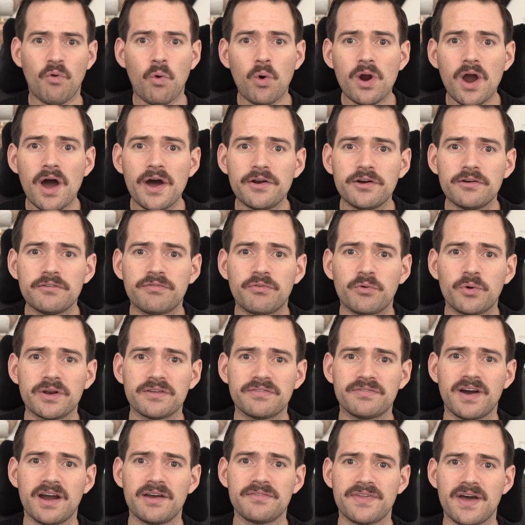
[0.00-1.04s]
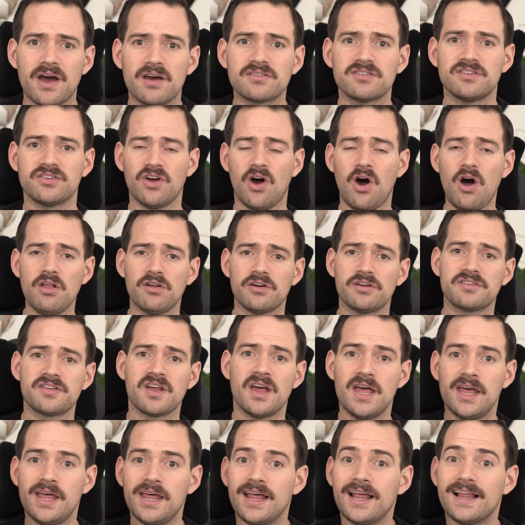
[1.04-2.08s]
$445,000
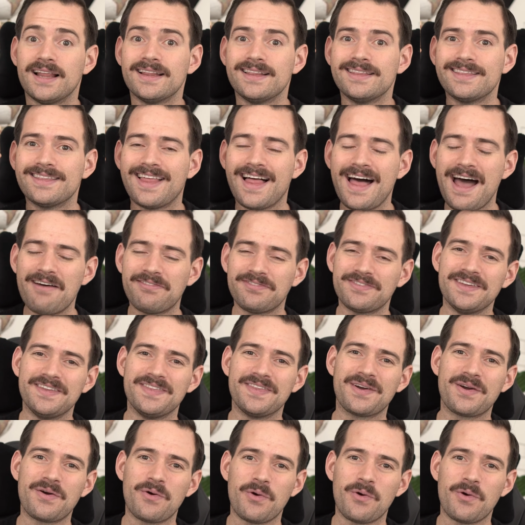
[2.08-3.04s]
left in the